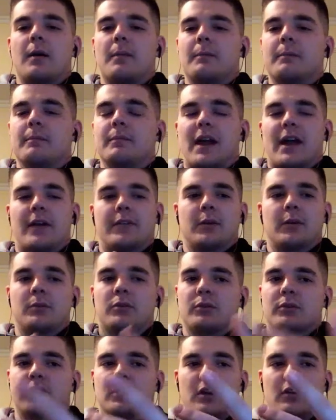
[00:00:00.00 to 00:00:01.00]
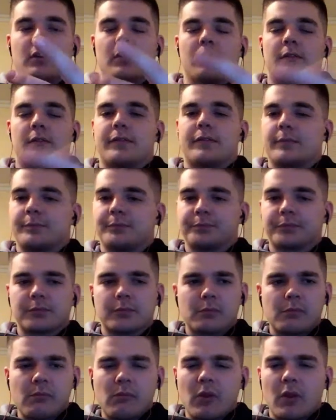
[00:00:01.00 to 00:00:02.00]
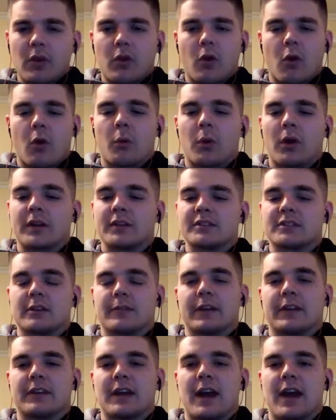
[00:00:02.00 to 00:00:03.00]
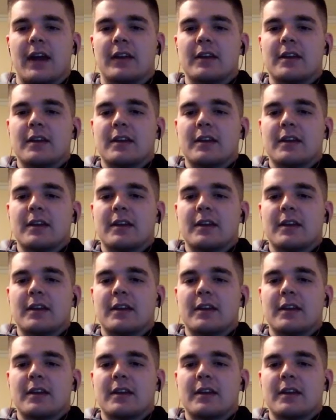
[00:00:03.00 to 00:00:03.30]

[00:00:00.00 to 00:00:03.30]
having him do a ton of core work and stuff like that.